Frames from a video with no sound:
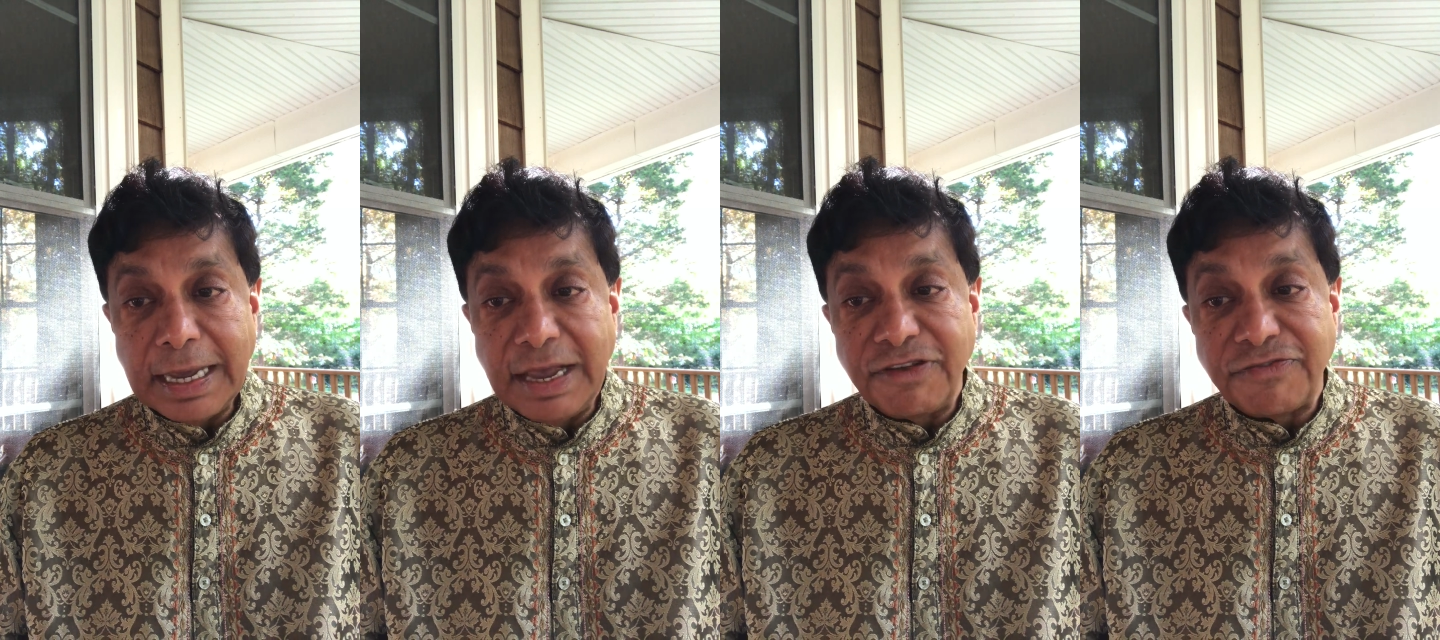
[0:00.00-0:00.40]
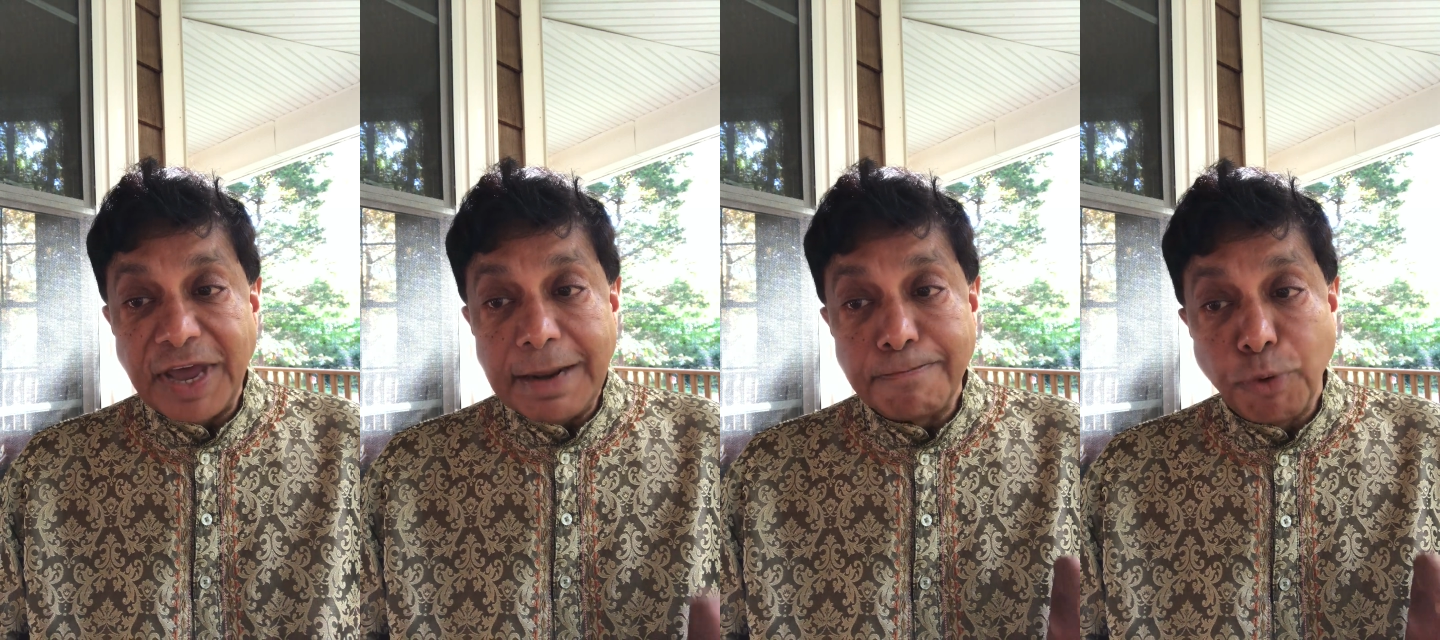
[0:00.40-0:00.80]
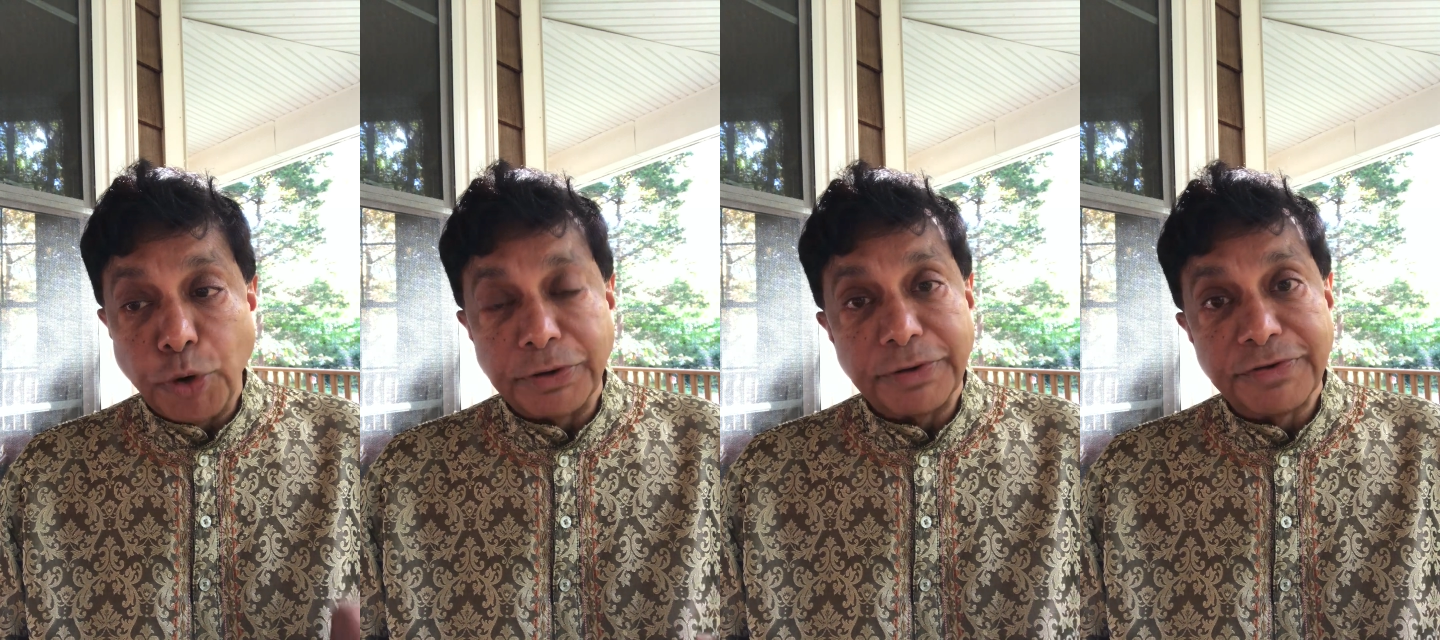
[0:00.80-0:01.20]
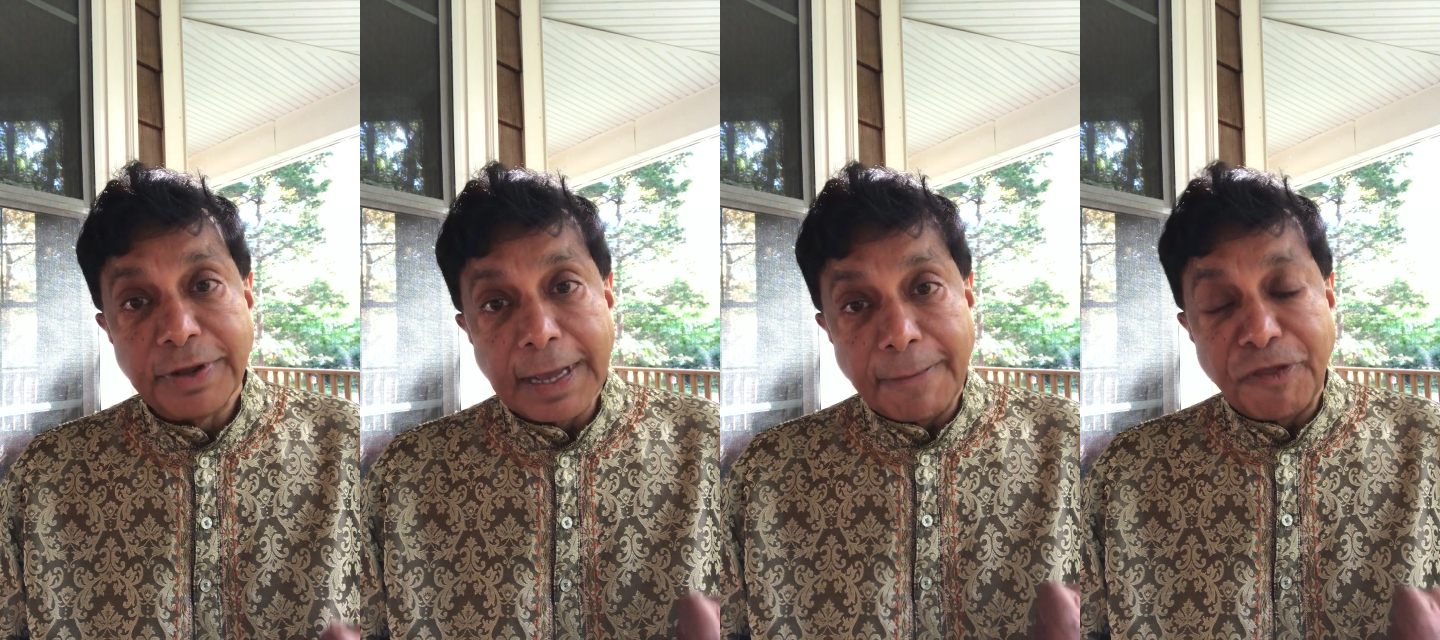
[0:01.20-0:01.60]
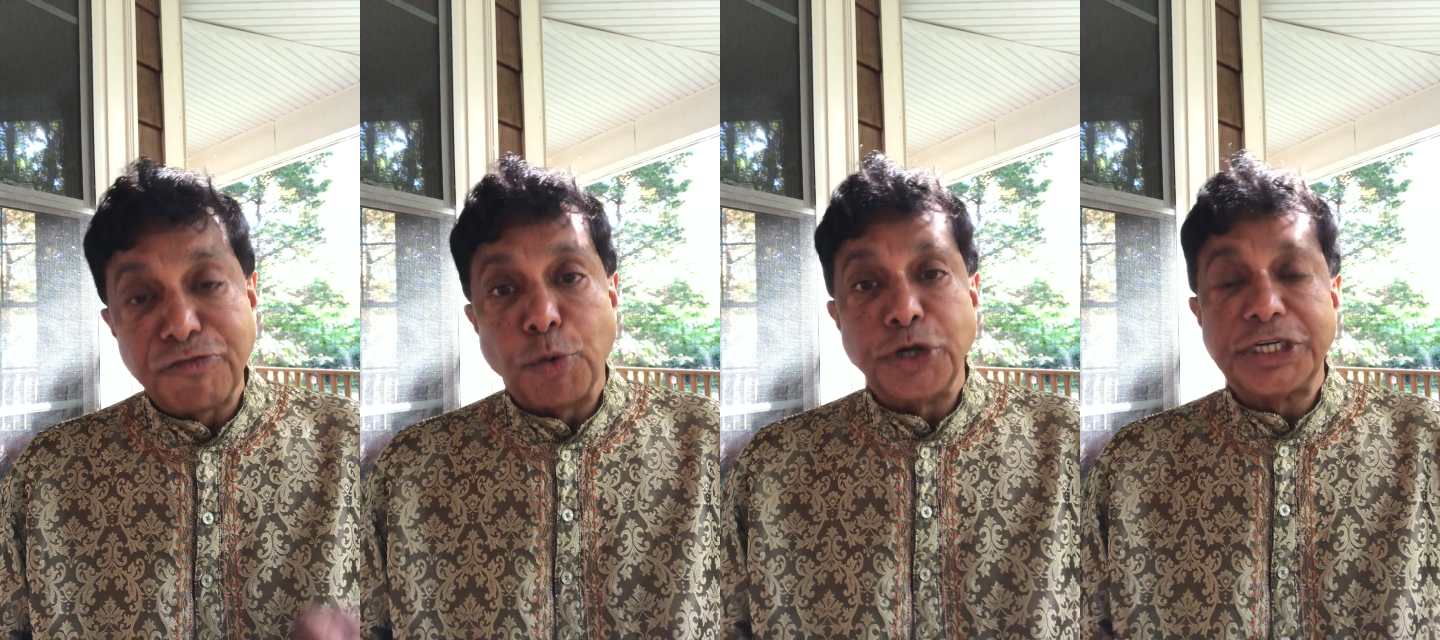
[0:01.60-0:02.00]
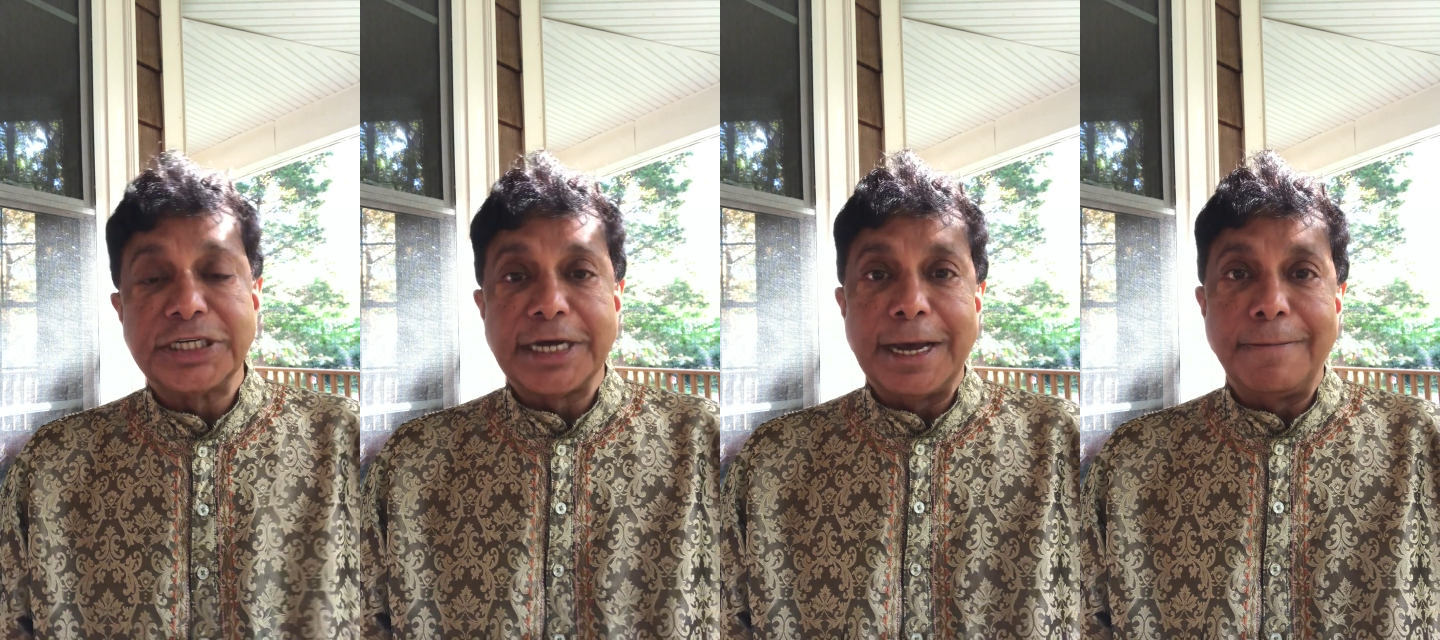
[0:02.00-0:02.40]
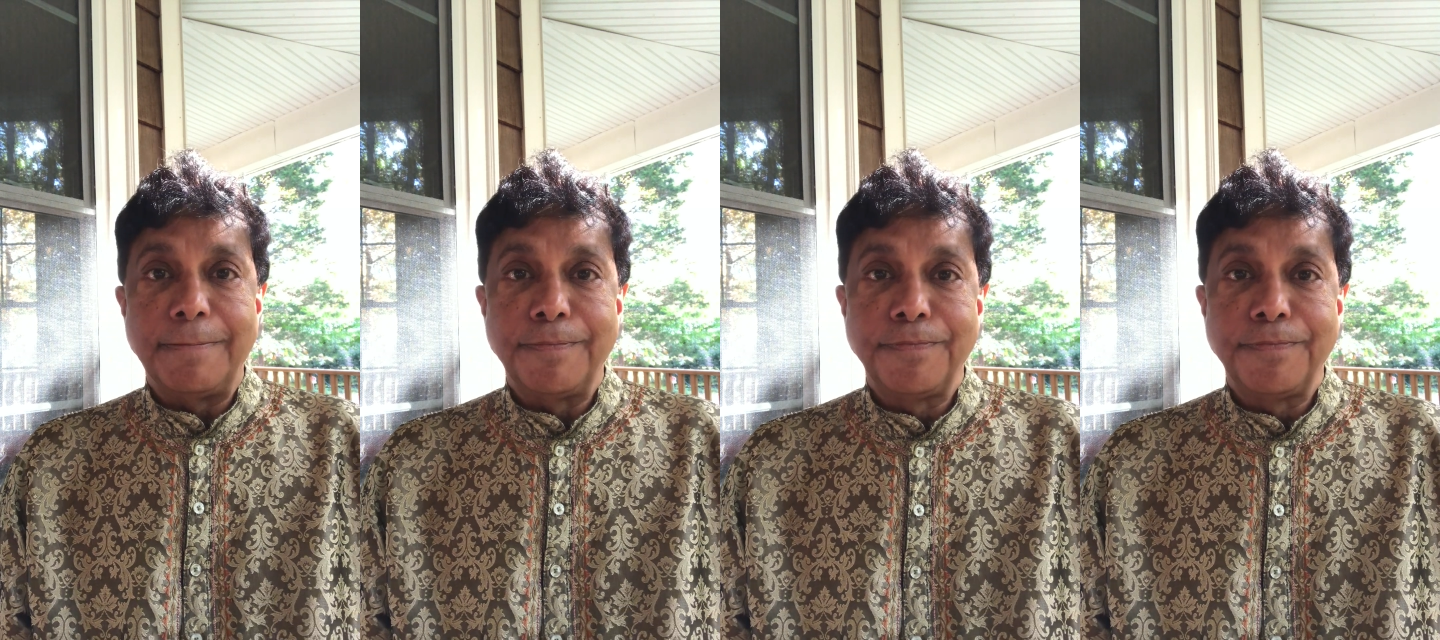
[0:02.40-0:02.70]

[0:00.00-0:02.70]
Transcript: is very important at this point in time.